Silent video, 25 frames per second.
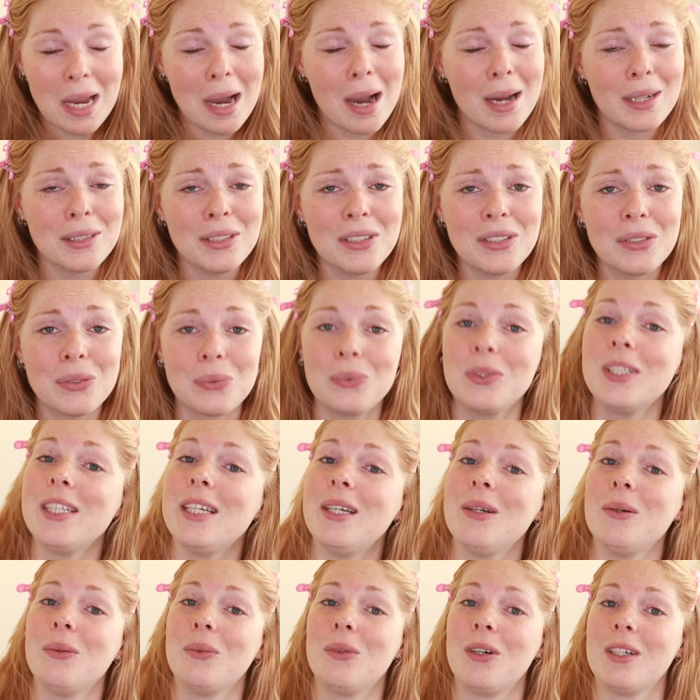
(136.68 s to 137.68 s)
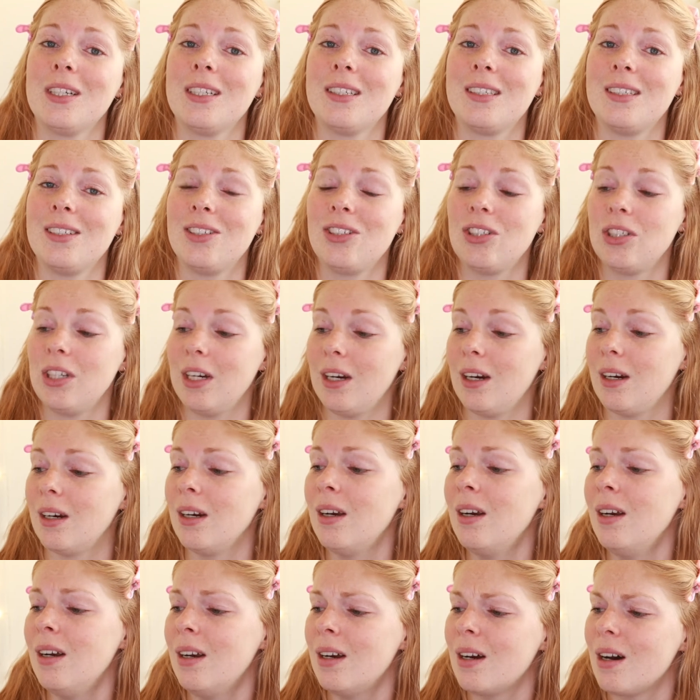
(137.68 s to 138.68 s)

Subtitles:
I just really wanted to share